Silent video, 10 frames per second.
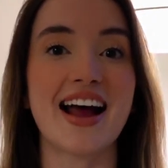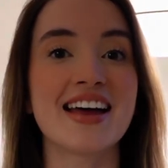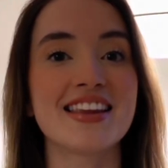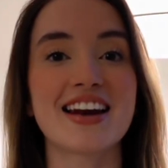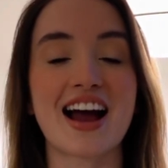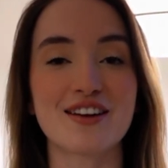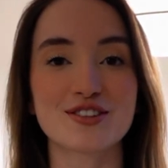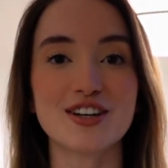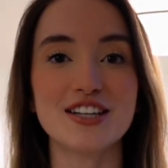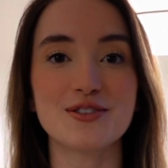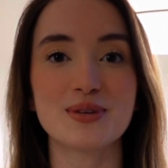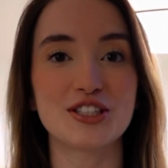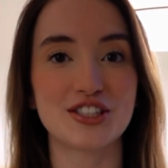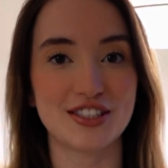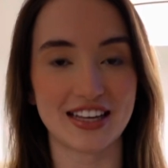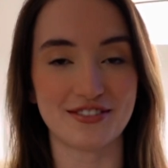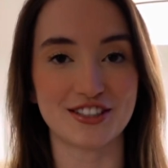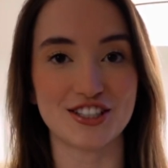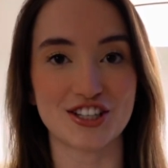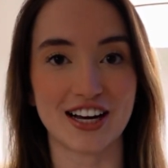And then after I do my
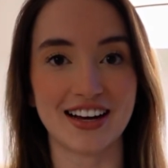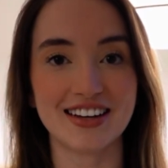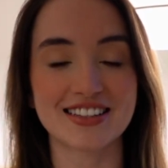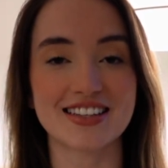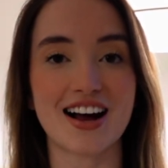safety checks,